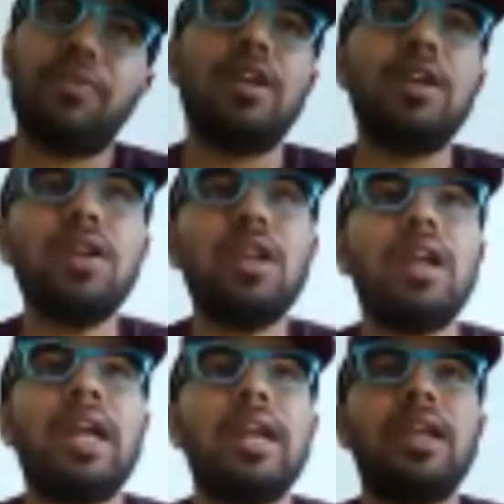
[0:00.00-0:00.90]

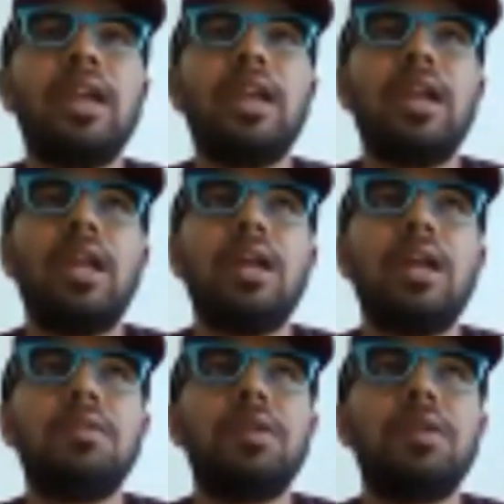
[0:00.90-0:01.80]
different. And
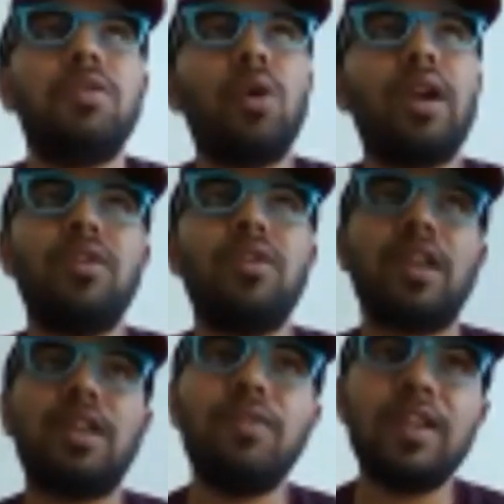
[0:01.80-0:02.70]
even though I was
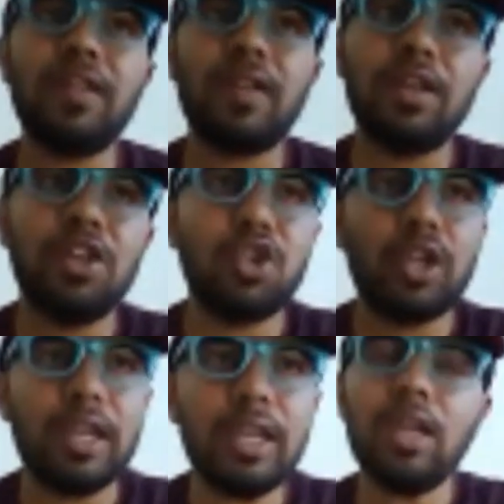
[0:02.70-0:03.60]
convinced
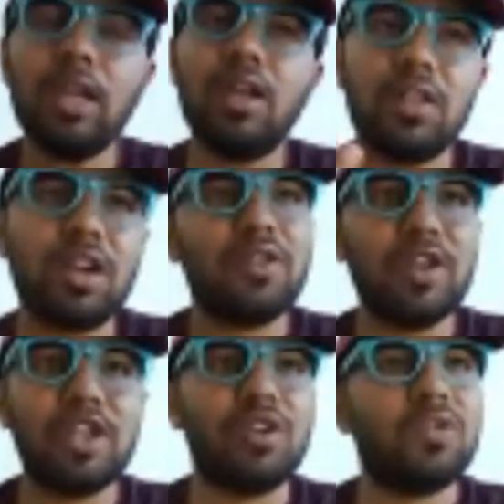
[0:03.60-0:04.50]
initially, the
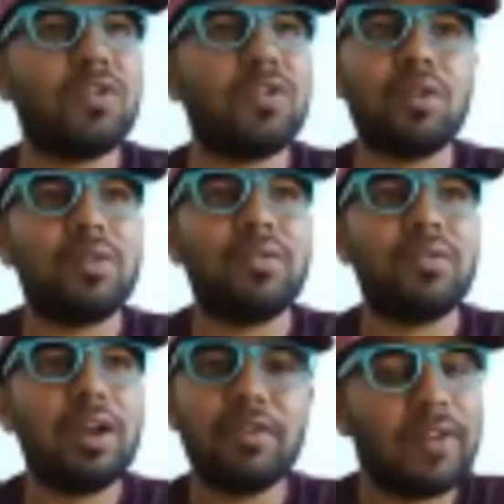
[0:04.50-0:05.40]
conviction sort of
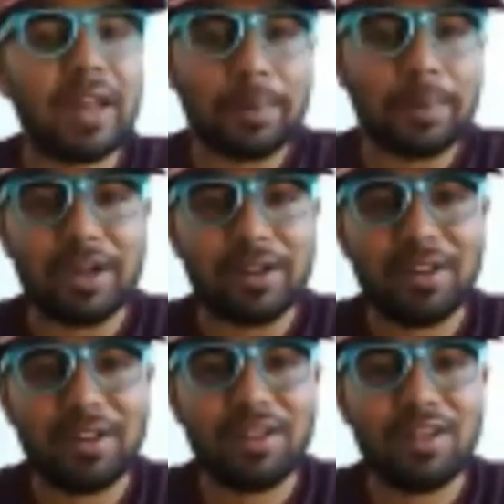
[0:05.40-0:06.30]
fell apart
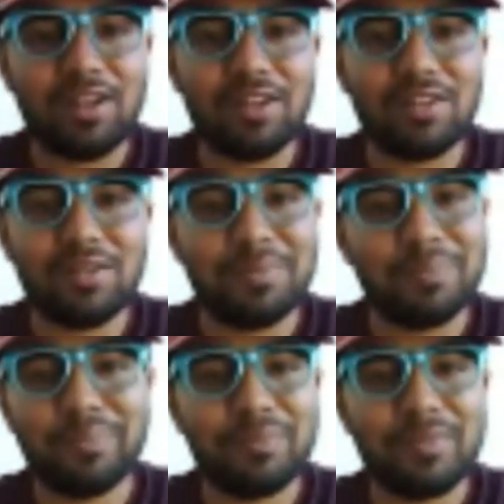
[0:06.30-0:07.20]
uh,
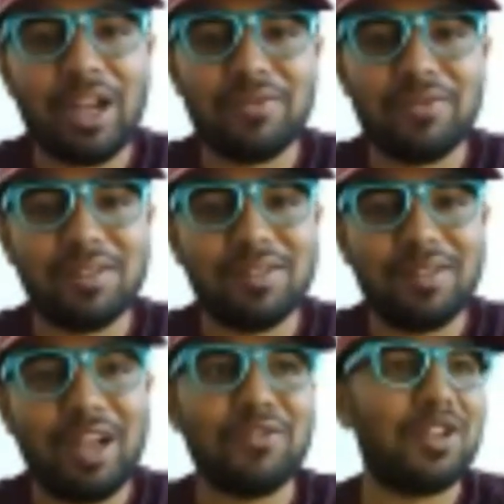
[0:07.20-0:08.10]
after
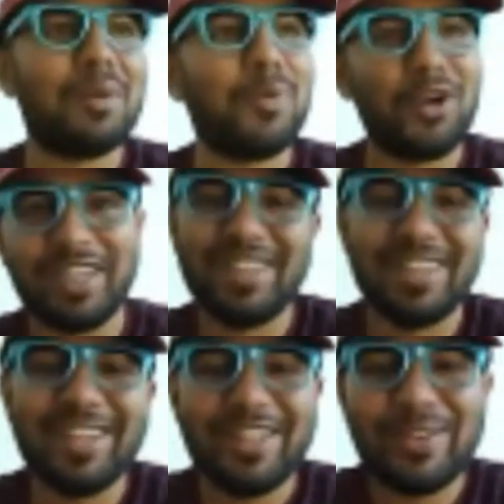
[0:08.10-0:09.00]
a point.
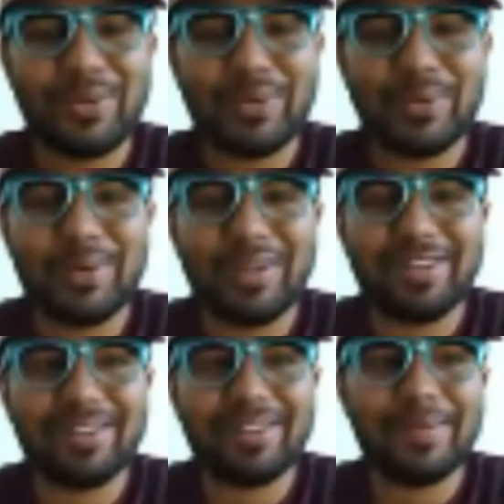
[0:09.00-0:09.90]

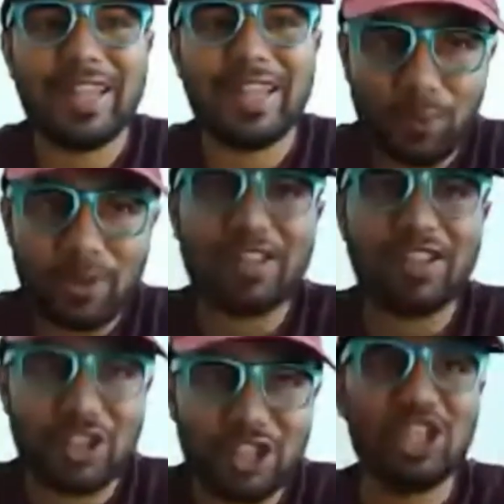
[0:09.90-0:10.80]
So that was
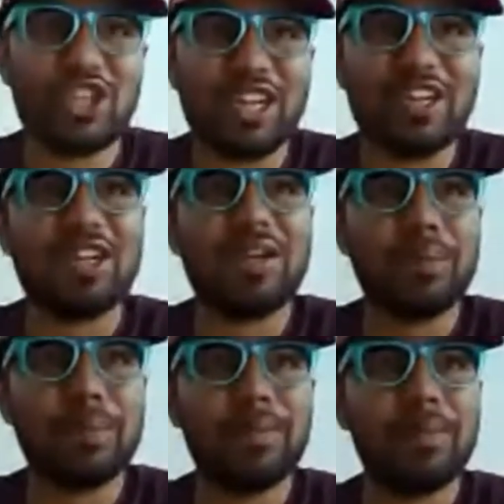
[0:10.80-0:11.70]
the change that
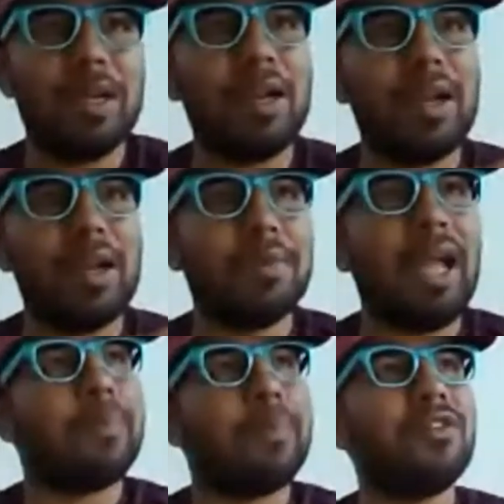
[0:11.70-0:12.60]

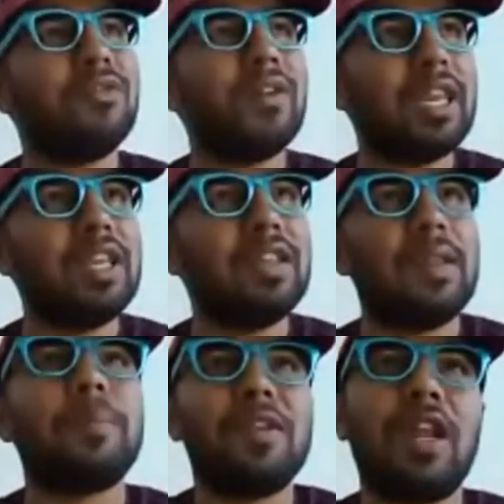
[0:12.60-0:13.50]
happened very
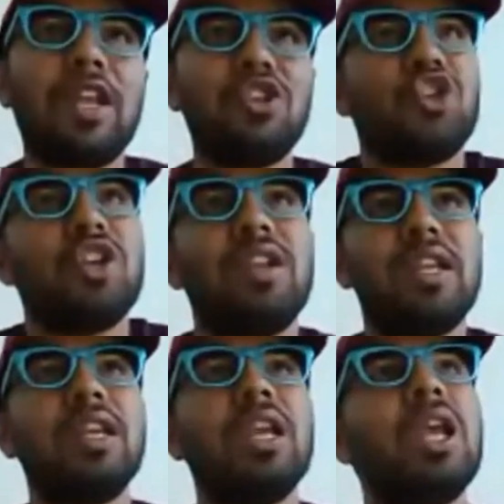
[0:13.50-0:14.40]

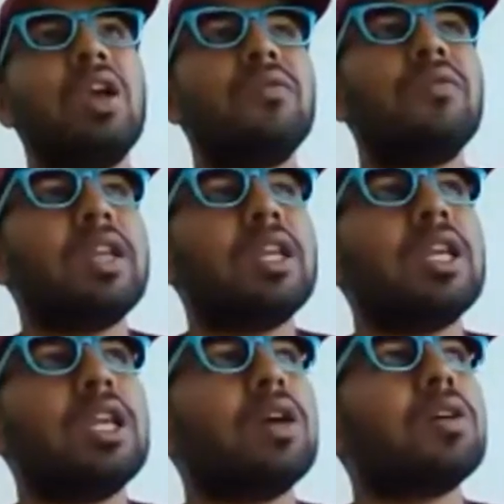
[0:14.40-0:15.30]
substantially,
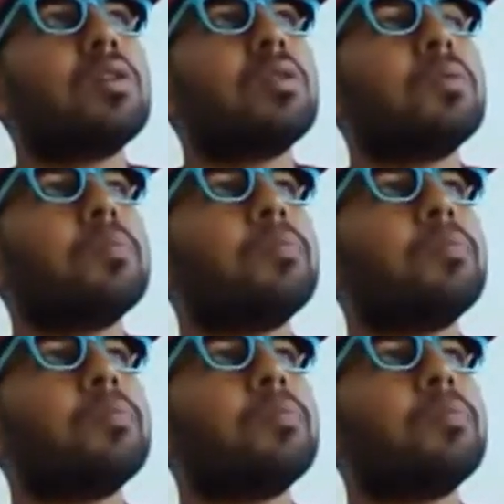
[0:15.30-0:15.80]
very uh,